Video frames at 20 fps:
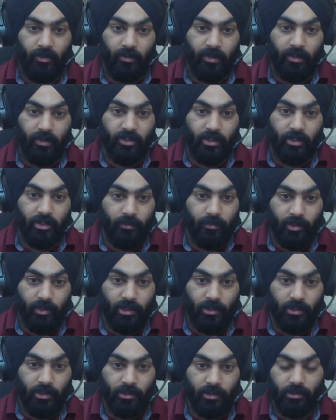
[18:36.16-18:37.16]

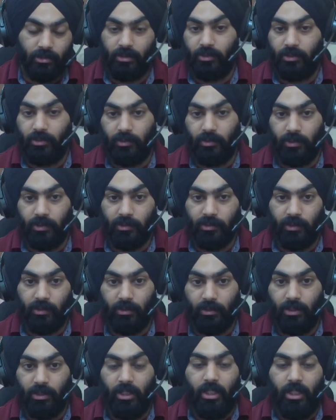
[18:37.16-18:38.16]
distributions, and so on and
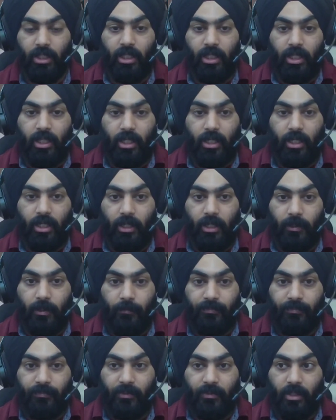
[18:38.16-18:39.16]
so
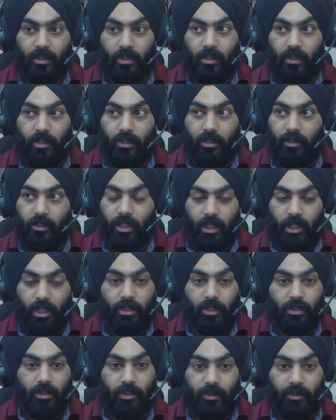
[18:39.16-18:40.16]
on.
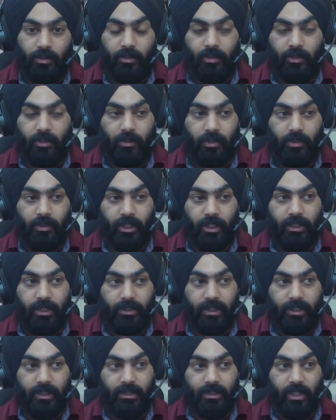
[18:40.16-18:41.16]
Yeah,
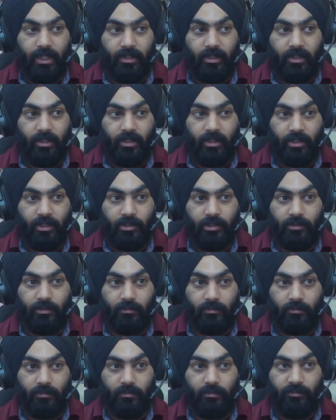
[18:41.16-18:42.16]
these are the
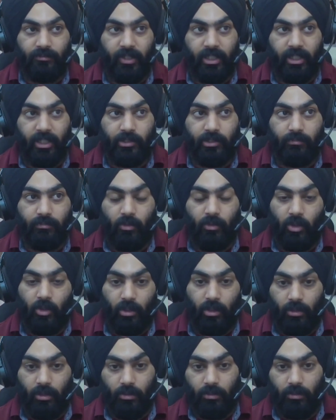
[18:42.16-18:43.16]
very
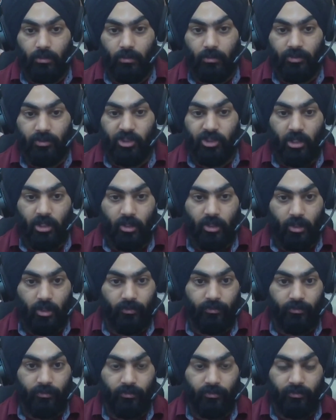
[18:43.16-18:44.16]
small chunk
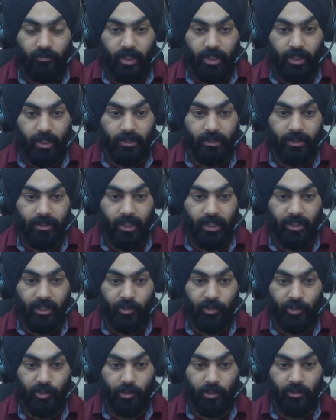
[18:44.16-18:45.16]
of things that
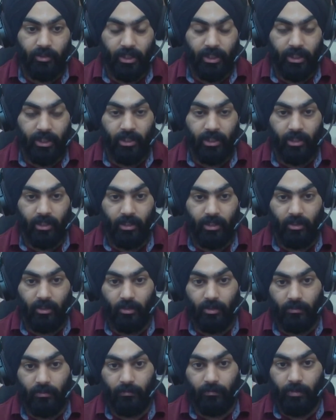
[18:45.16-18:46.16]
you should really
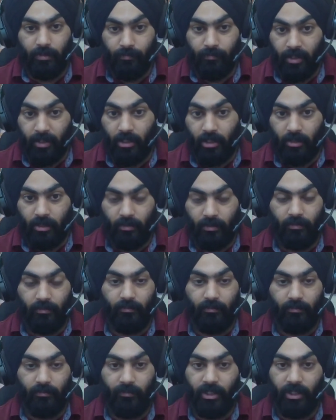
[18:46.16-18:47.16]
prepare
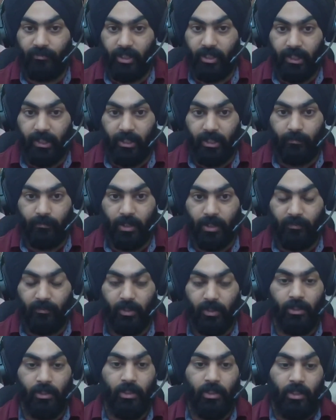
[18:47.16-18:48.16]
in a very deep level.